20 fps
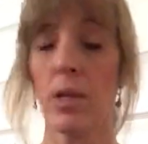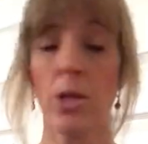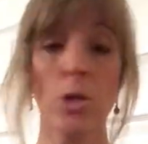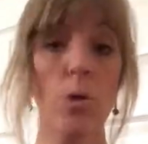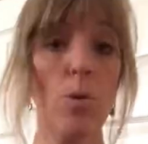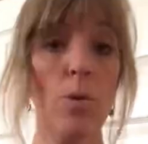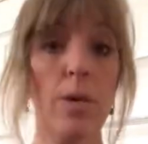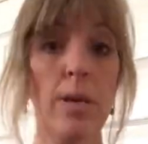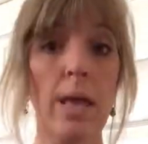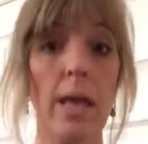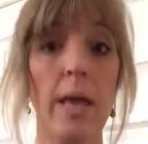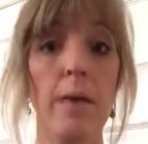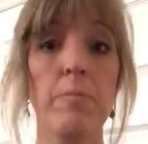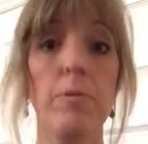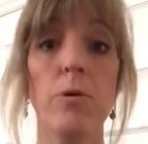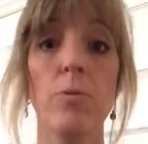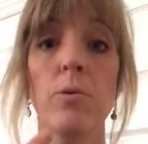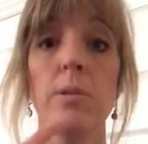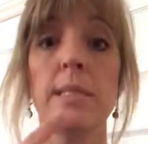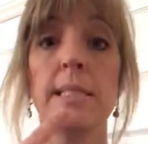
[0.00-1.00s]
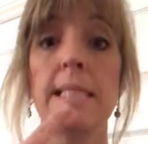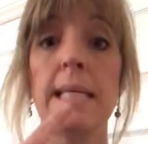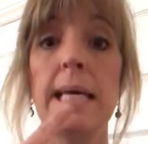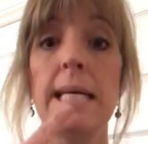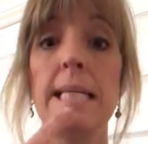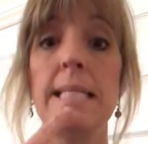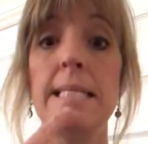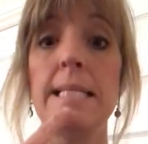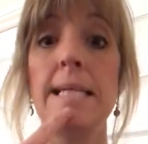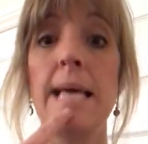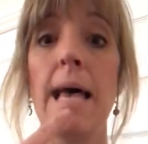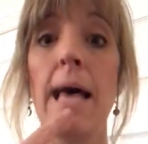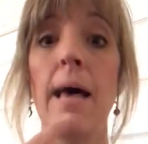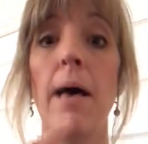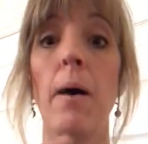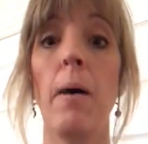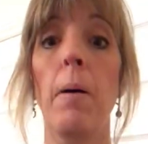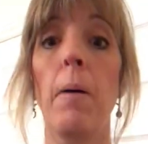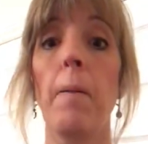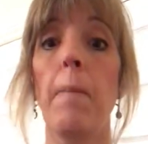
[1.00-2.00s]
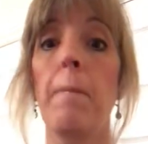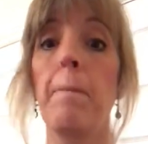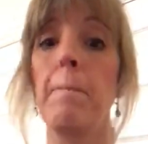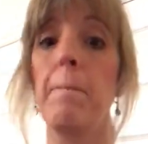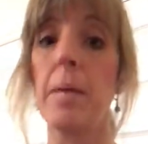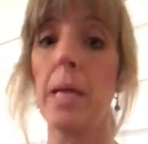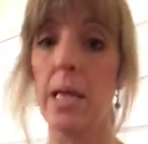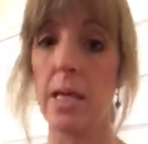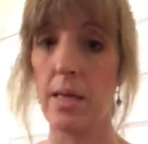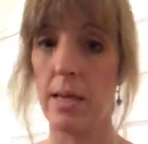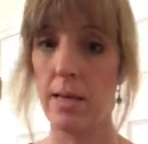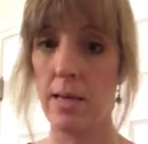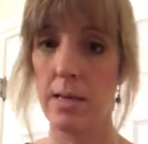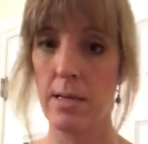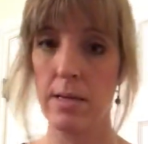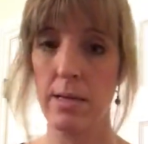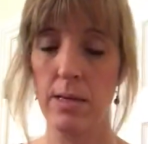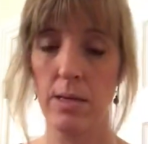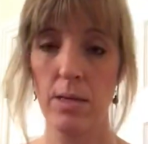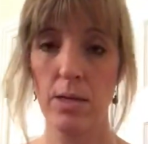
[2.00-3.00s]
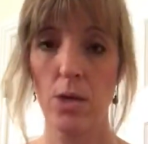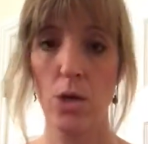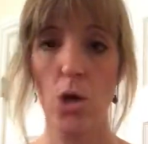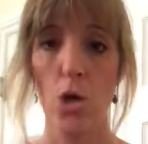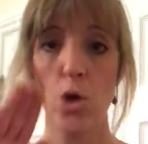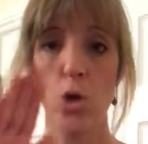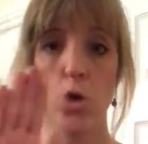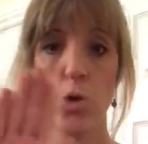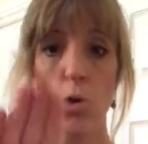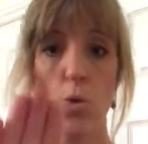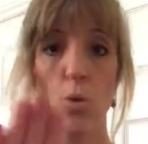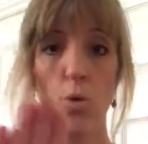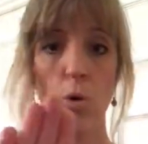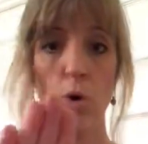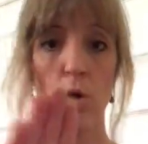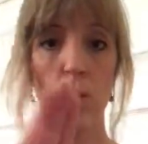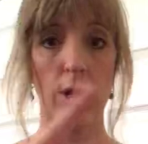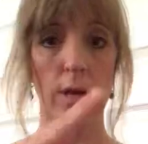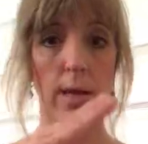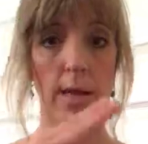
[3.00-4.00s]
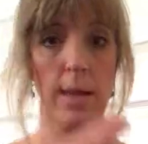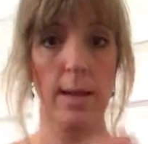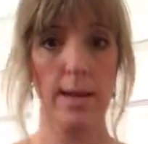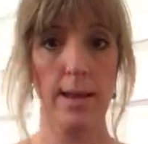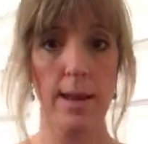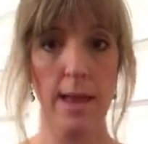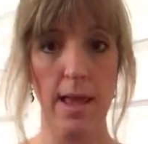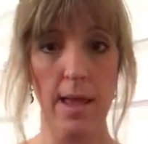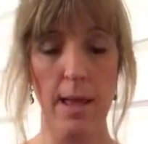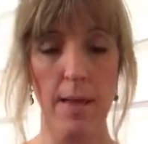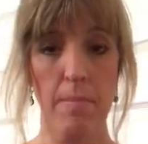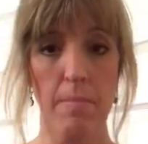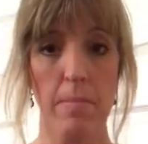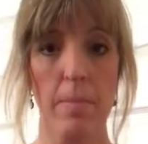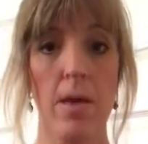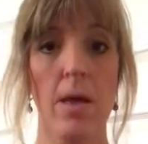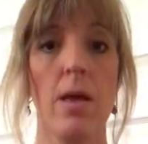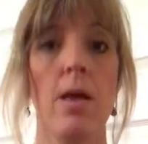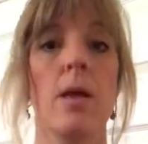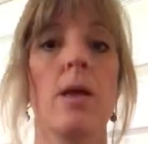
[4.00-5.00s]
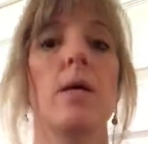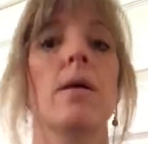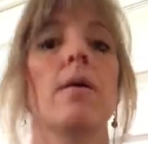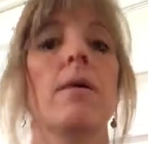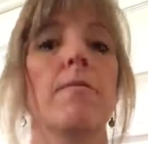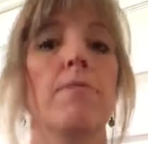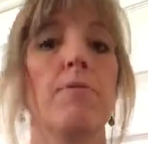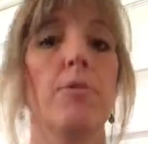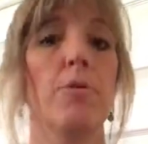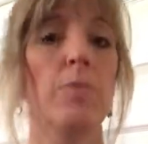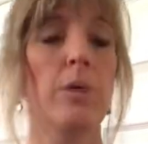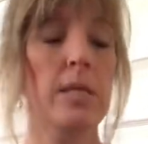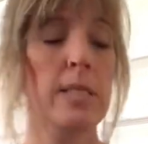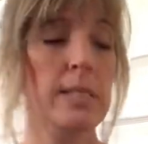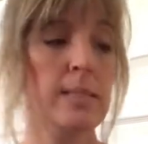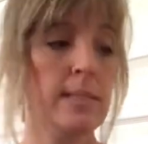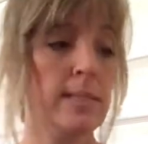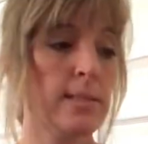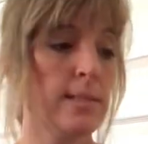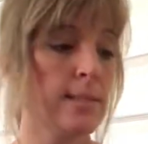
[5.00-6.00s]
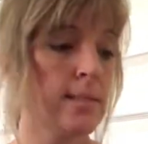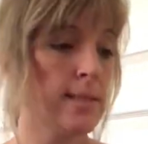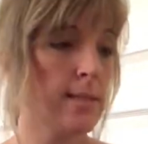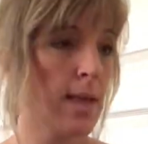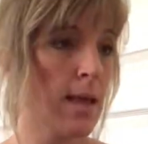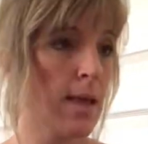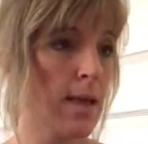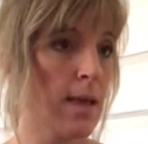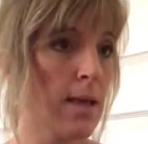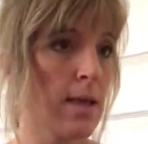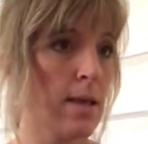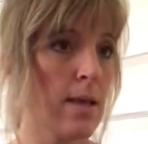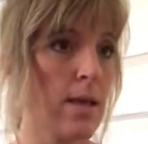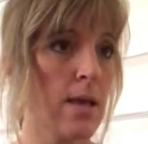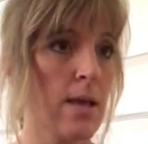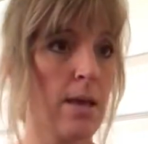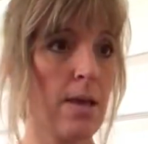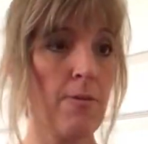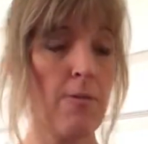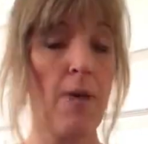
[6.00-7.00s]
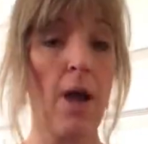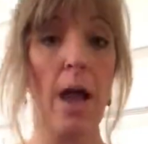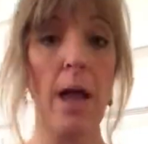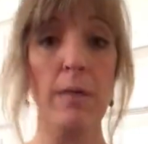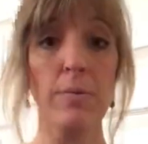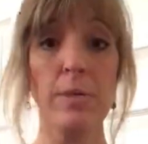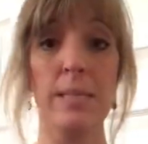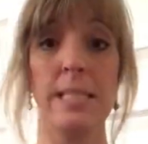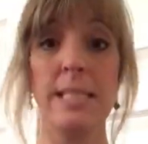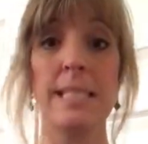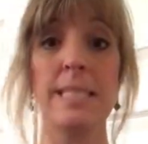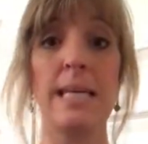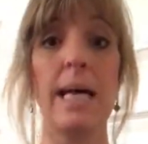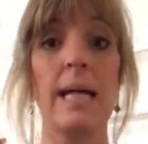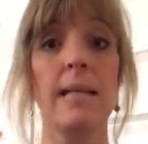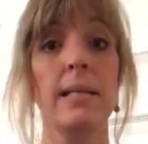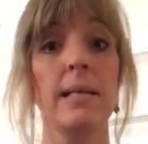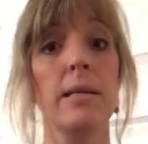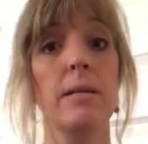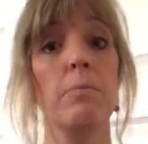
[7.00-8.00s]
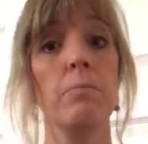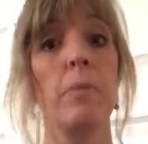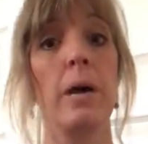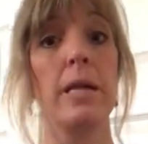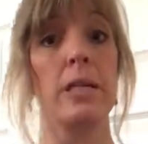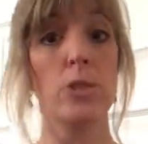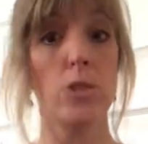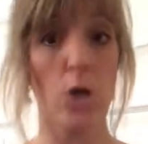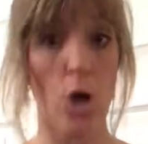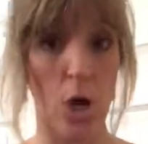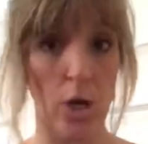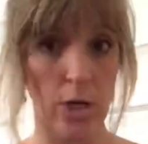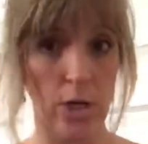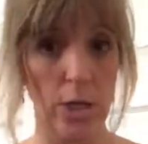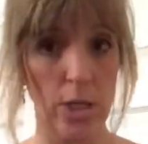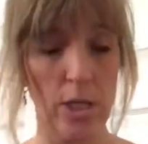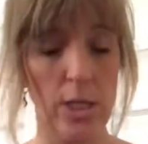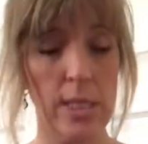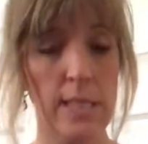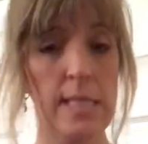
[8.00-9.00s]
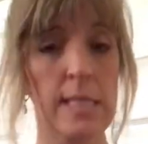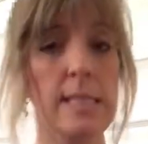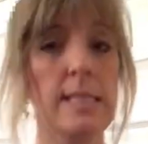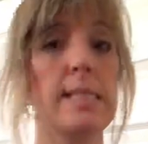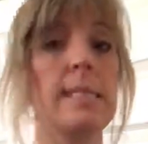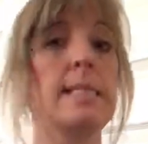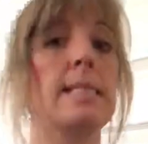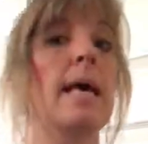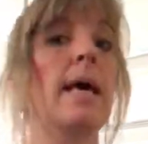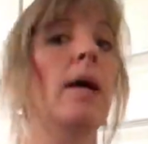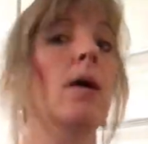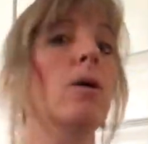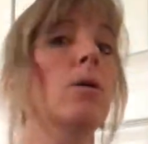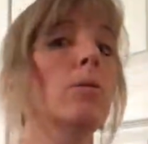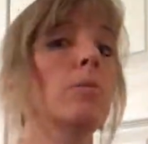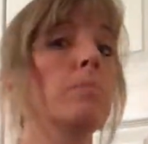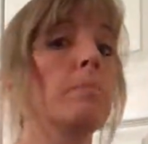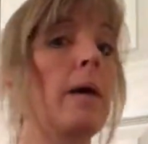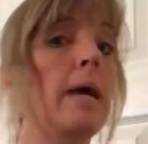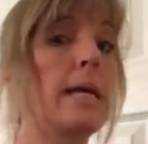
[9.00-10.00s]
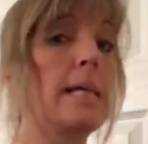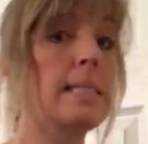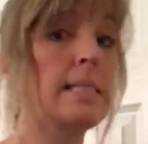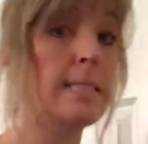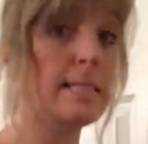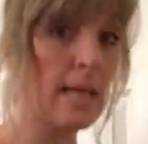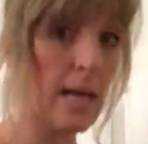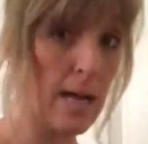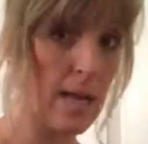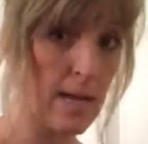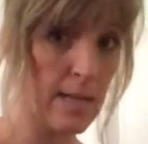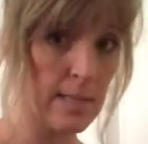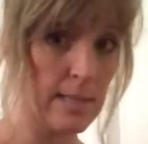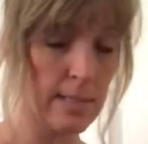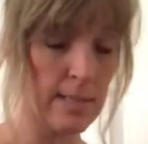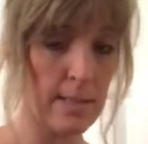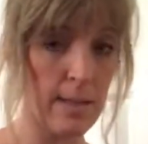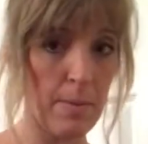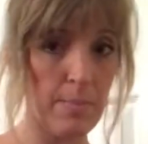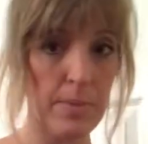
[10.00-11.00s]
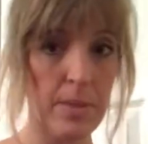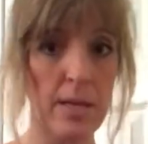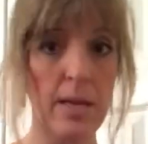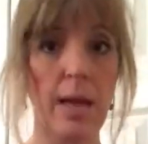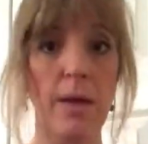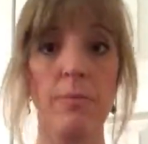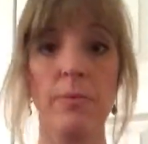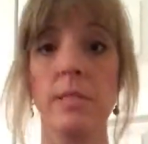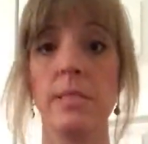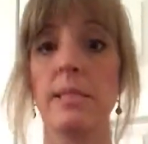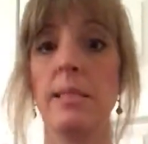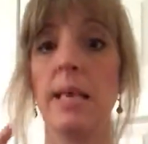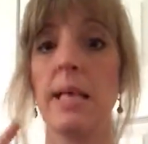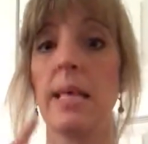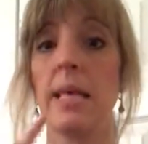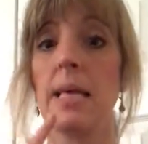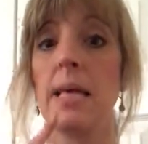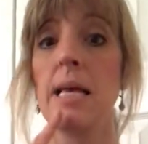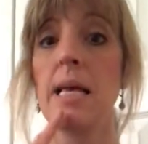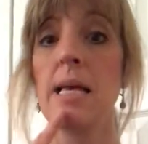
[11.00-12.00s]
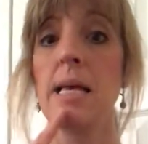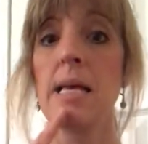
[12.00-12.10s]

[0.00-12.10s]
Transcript: your name, you would say tell me your name. If you wanted to say, if I was telling my daughter to tell my son something, I would say,